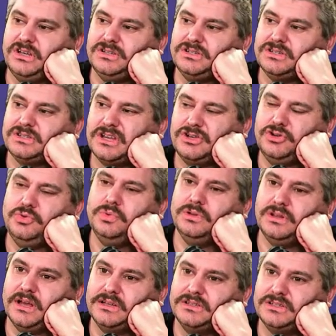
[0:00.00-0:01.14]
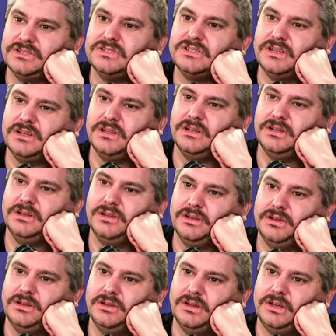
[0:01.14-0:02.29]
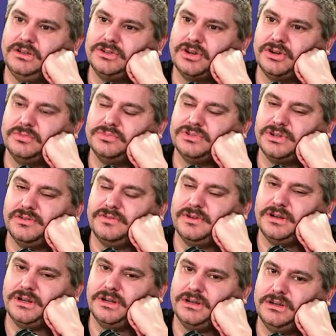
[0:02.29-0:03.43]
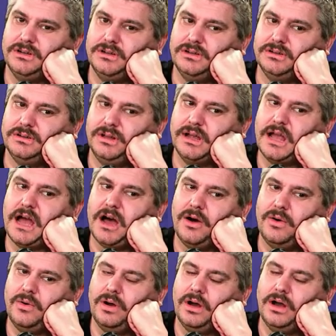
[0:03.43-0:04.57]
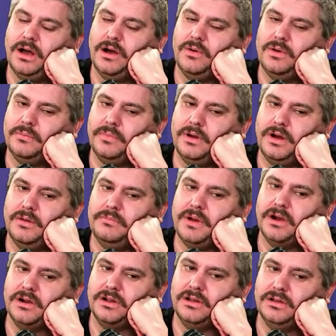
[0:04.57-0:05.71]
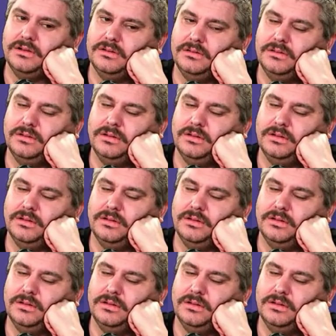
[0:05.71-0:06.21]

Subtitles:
is it that you would like to see in terms of like how America